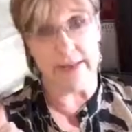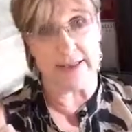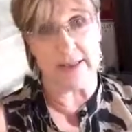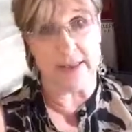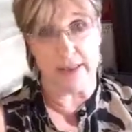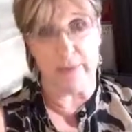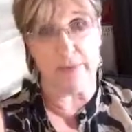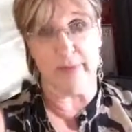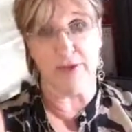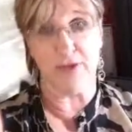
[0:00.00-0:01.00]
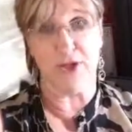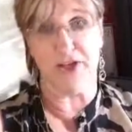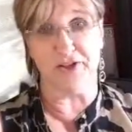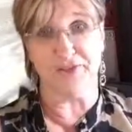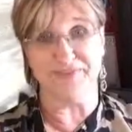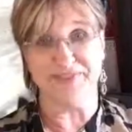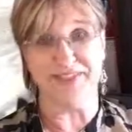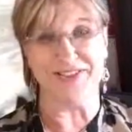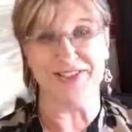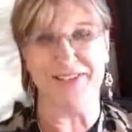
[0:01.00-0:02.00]
that's dealing with mental clutter.
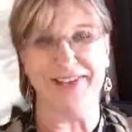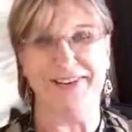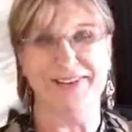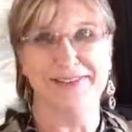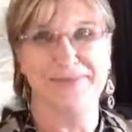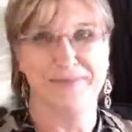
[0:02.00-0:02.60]
Talk to you later.